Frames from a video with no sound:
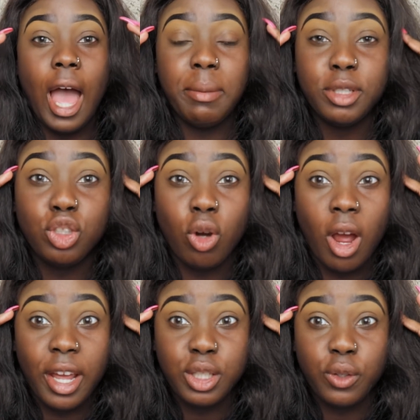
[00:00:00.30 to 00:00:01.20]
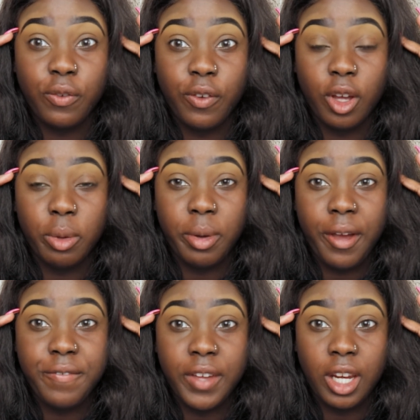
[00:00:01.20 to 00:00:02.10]
I've been trying to film
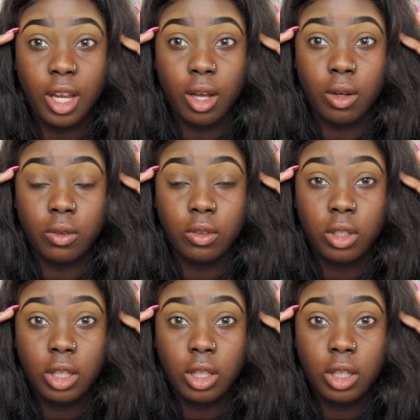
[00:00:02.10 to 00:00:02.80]
a video,